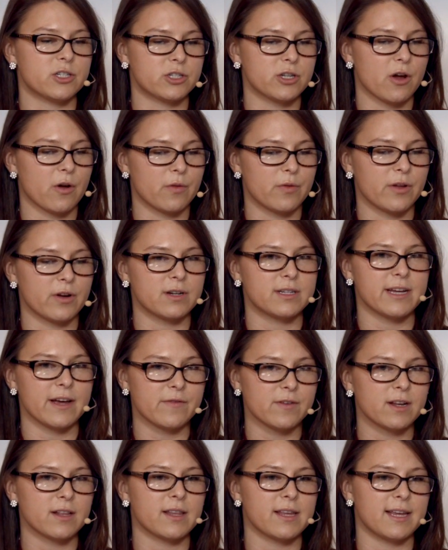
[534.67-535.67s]
so there
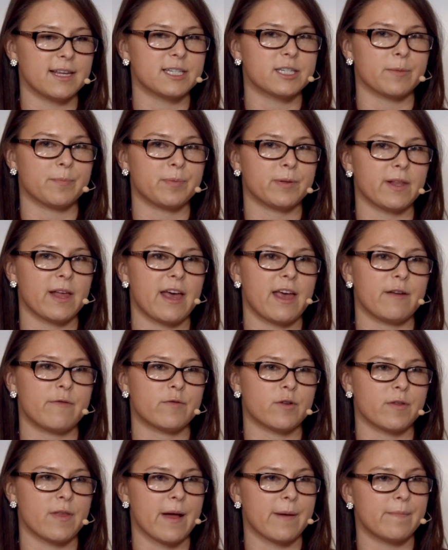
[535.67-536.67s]
definitely is a play
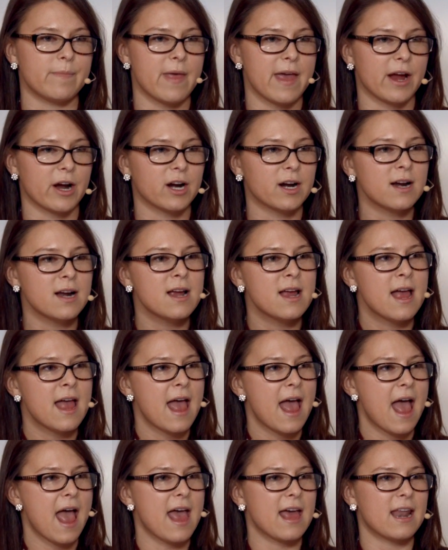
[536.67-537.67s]
for them there
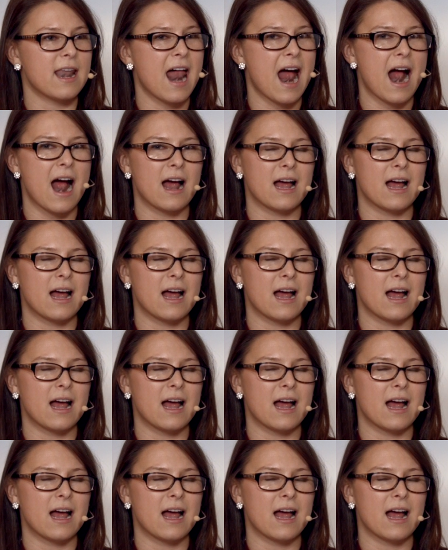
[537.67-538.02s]
and